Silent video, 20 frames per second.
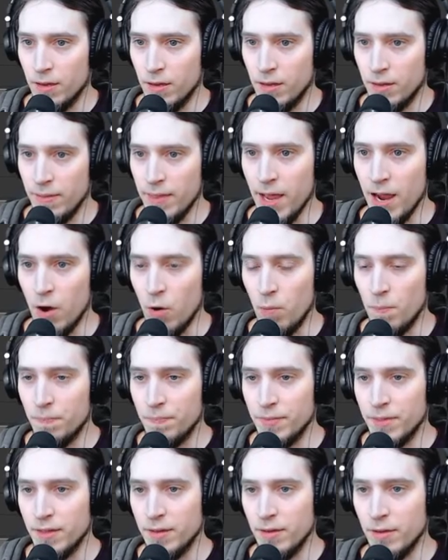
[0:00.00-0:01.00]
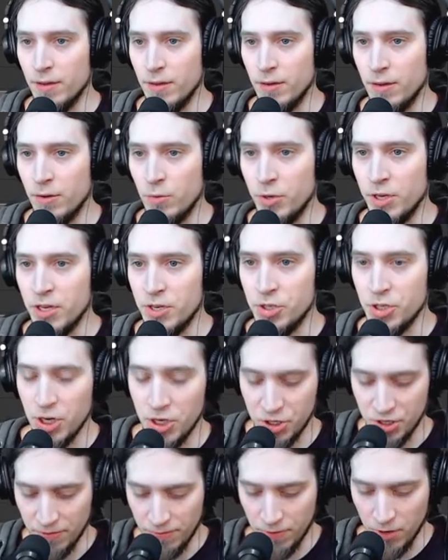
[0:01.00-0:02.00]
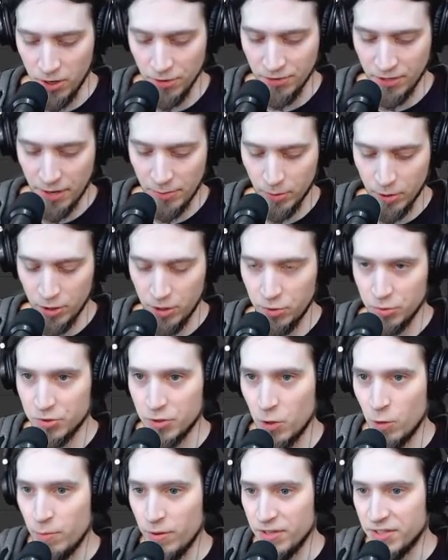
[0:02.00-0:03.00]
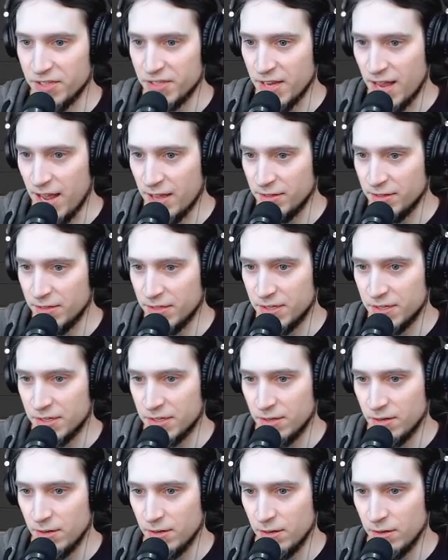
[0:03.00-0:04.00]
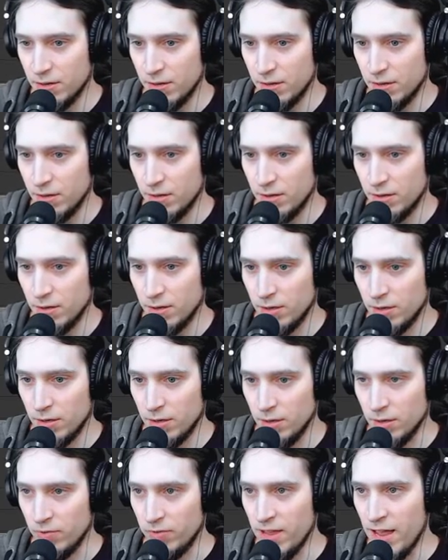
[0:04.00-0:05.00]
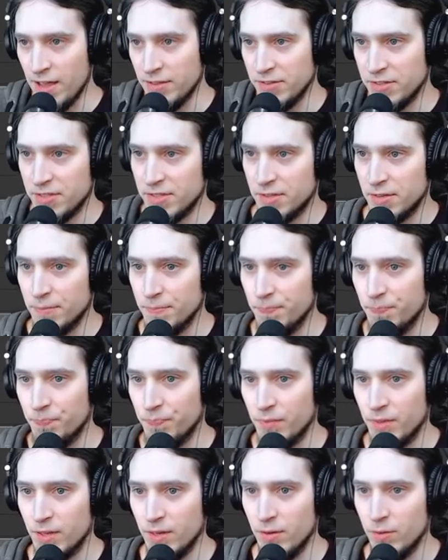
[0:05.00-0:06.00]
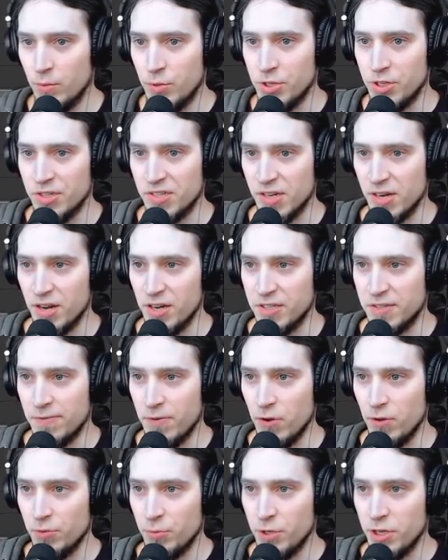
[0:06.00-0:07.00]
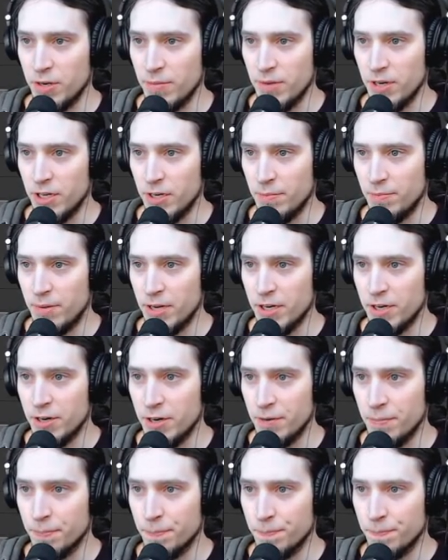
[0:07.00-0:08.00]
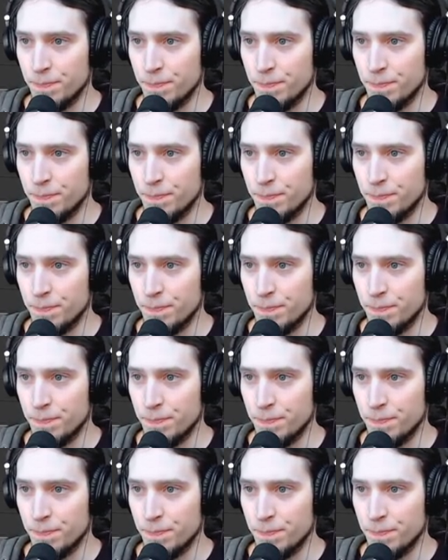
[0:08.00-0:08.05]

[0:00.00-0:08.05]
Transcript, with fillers: Now, uh, we can change the font. I'm going to use Open Sans Condensed, which is a nice font. We can make it bigger.